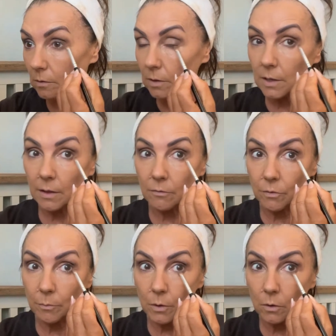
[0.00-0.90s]
to take that
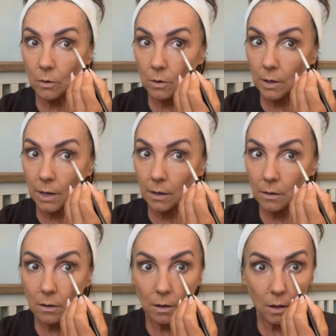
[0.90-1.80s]
from the corner,
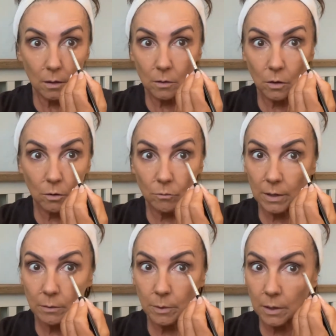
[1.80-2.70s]
not
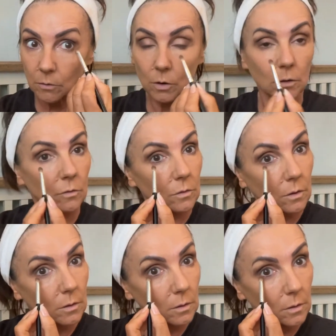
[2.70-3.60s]
right the way across,
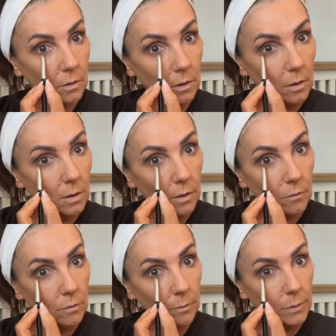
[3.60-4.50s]

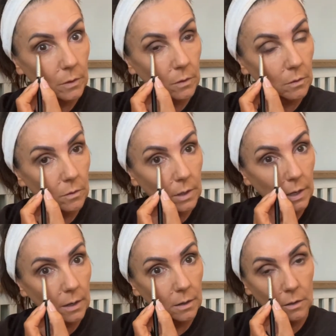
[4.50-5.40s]
from the
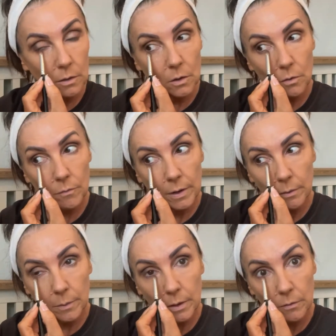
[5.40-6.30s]
corner and not right
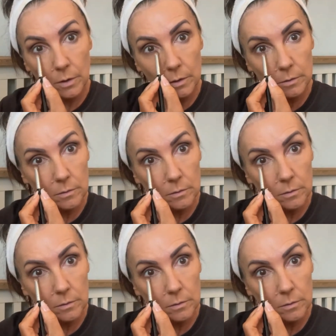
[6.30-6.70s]
the way across.